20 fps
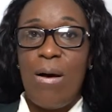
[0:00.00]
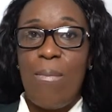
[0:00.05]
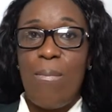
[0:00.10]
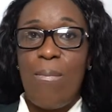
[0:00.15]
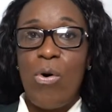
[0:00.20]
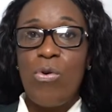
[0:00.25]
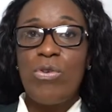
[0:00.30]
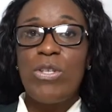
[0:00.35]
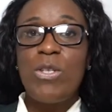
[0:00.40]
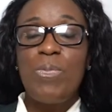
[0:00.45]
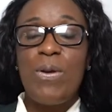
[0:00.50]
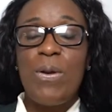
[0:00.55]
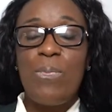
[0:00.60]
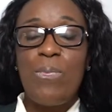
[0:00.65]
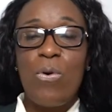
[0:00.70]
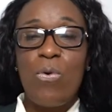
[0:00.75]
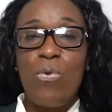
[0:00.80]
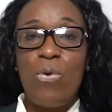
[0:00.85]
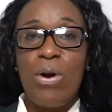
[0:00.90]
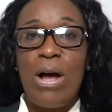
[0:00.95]
Most
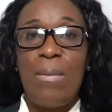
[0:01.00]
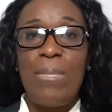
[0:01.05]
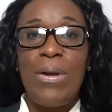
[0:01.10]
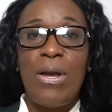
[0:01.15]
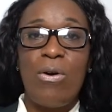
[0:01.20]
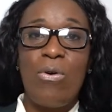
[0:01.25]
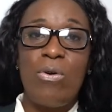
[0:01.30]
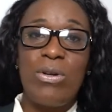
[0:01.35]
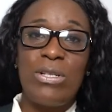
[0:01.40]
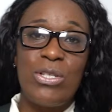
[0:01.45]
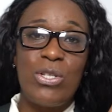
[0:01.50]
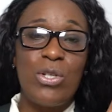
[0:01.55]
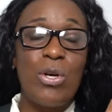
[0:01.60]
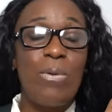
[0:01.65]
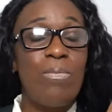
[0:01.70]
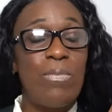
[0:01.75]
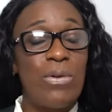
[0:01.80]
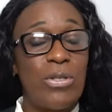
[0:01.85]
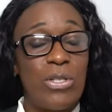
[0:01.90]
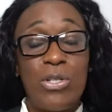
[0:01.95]
people who come here on
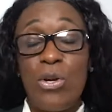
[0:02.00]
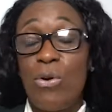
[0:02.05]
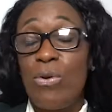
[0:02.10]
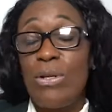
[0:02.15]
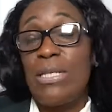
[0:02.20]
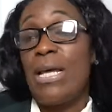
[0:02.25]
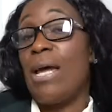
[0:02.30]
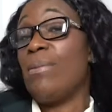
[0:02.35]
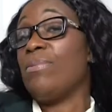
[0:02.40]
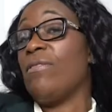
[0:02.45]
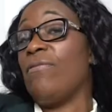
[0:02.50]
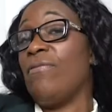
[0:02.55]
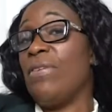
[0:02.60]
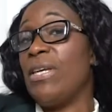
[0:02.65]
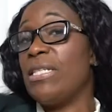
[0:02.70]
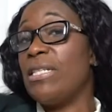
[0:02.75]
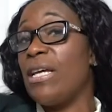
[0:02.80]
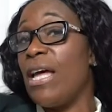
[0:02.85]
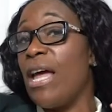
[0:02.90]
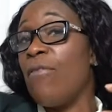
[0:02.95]
some certain types of
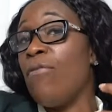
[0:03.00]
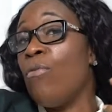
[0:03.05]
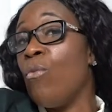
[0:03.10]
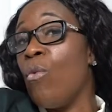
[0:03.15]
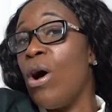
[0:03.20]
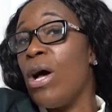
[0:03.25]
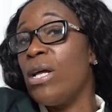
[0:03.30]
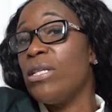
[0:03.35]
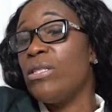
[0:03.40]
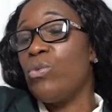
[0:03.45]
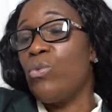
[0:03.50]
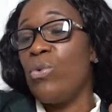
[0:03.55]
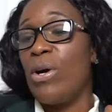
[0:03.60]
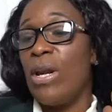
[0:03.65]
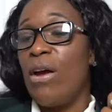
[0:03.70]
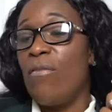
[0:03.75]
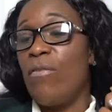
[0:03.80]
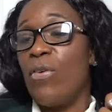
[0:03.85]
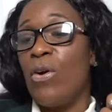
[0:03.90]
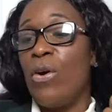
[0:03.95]
visa, F1s,
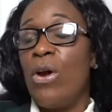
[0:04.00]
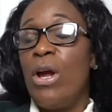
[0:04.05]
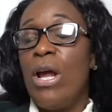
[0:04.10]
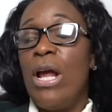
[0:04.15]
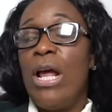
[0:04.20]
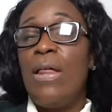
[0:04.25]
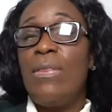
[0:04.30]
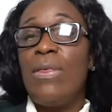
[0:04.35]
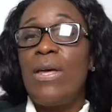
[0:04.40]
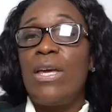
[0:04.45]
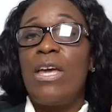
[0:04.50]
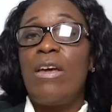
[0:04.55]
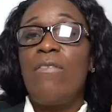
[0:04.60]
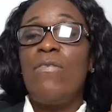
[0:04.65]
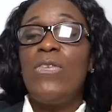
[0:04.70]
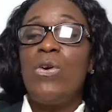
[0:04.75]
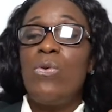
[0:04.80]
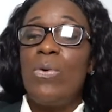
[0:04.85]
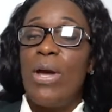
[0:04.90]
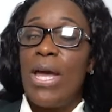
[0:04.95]
whatever, they
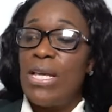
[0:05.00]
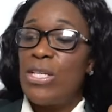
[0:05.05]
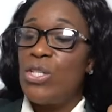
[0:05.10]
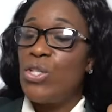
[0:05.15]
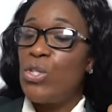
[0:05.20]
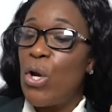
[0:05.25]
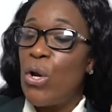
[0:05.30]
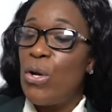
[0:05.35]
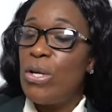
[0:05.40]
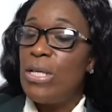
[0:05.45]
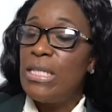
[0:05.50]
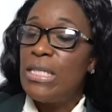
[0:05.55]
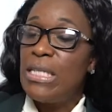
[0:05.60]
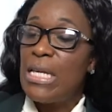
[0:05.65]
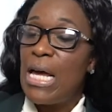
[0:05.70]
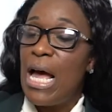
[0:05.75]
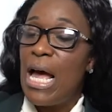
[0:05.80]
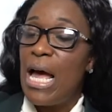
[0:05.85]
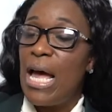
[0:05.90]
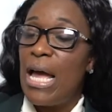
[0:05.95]
give you a certain
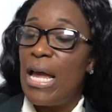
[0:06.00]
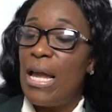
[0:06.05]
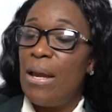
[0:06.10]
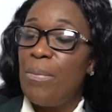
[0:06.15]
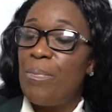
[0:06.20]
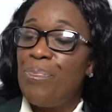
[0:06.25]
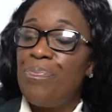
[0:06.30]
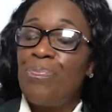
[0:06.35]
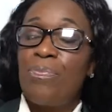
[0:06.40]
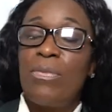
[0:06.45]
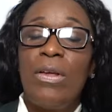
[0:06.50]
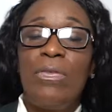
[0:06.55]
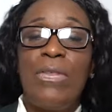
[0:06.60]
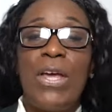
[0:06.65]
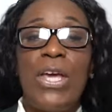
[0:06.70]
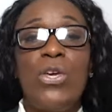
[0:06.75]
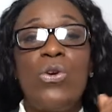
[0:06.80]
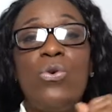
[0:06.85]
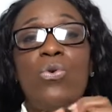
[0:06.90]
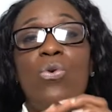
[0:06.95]
time
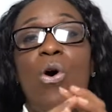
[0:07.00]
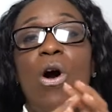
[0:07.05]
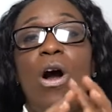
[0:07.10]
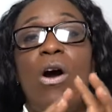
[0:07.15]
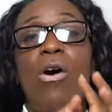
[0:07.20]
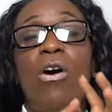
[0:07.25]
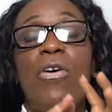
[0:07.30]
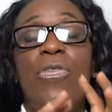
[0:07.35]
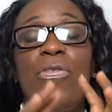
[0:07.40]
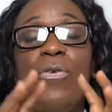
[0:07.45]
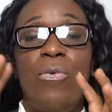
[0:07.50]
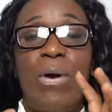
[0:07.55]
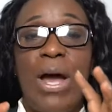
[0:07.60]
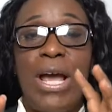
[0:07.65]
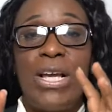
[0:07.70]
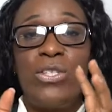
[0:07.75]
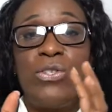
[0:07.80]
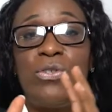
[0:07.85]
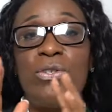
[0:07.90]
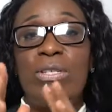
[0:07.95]
that you are
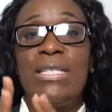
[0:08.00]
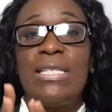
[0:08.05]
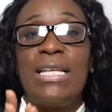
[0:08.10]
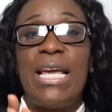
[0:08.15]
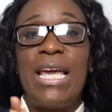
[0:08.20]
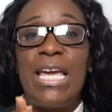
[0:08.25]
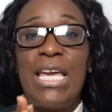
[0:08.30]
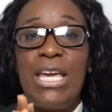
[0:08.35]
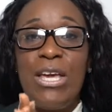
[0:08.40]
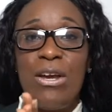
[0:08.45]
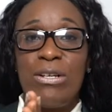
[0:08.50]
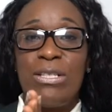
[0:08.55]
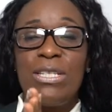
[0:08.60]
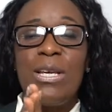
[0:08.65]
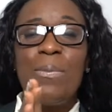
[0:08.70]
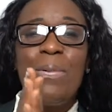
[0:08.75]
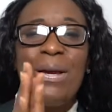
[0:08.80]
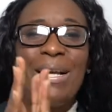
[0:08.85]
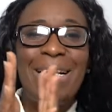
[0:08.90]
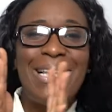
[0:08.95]
authorized to stay here.
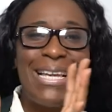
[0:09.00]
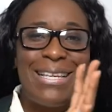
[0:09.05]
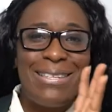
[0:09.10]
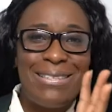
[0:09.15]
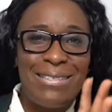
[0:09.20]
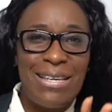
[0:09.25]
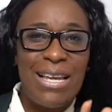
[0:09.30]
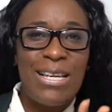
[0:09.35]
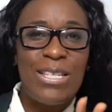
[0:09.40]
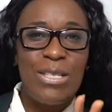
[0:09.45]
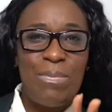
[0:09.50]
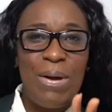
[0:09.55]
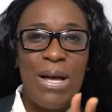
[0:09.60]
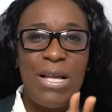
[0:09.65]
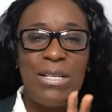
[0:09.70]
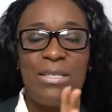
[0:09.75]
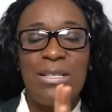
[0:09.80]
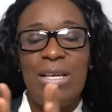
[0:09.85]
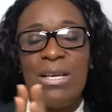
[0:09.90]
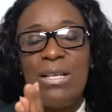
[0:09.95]
Typically it's 6
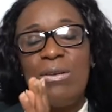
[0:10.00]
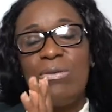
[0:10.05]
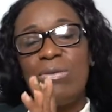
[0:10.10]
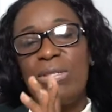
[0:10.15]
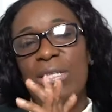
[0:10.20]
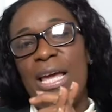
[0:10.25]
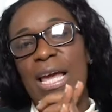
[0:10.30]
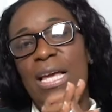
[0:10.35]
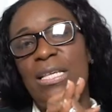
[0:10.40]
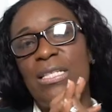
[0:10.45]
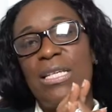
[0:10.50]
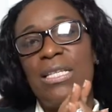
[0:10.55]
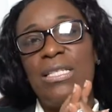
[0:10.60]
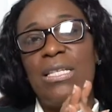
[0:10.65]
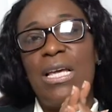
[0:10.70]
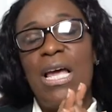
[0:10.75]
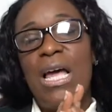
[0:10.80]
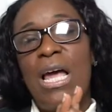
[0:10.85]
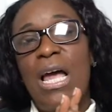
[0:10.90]
months in those cases.